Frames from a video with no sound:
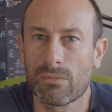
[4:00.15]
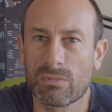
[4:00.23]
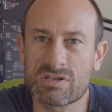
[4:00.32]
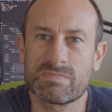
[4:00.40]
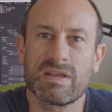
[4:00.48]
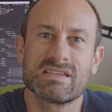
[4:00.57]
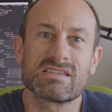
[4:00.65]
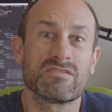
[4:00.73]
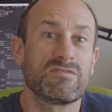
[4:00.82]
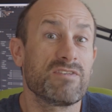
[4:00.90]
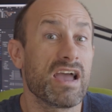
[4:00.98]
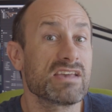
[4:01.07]
which means the
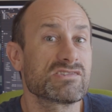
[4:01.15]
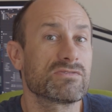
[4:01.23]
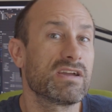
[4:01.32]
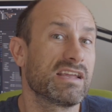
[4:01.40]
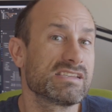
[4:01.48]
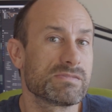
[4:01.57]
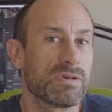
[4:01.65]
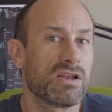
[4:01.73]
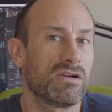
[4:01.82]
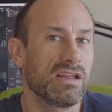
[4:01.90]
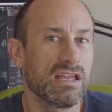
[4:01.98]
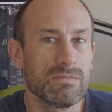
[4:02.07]
faster I can spit
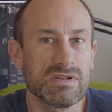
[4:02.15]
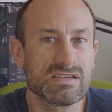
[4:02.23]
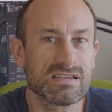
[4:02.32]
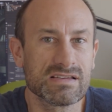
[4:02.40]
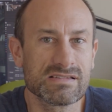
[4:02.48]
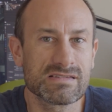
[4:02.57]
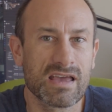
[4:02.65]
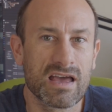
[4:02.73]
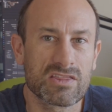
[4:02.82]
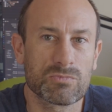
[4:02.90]
out images,